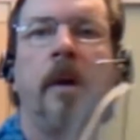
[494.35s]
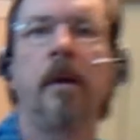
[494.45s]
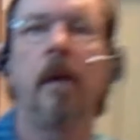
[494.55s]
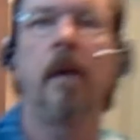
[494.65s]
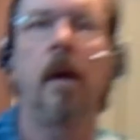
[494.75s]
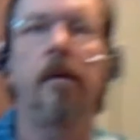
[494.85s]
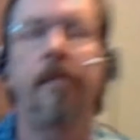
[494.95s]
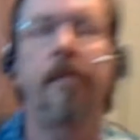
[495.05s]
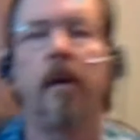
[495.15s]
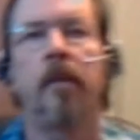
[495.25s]
of
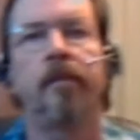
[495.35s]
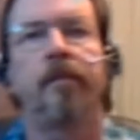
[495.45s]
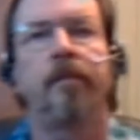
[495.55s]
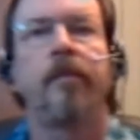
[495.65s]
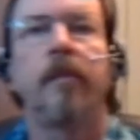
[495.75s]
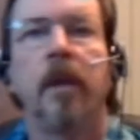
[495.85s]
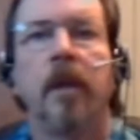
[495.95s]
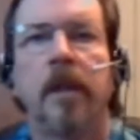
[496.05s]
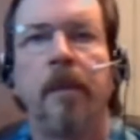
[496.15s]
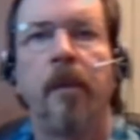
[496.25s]

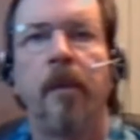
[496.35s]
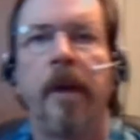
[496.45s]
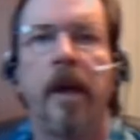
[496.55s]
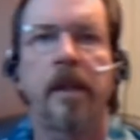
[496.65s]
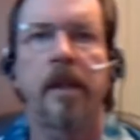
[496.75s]
cinnamon red hots in it.